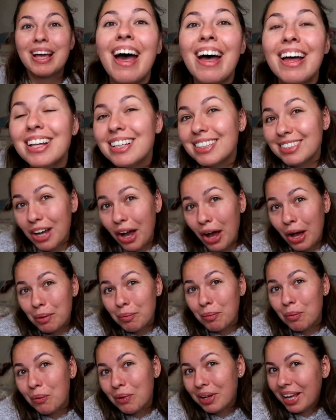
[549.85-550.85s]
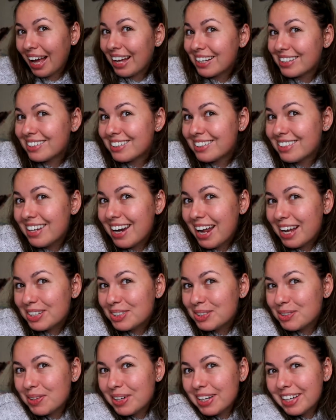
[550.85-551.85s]
And I will catch you in the
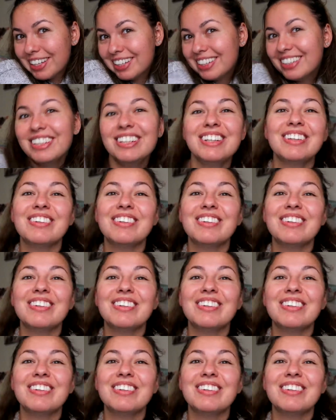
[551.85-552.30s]
next one.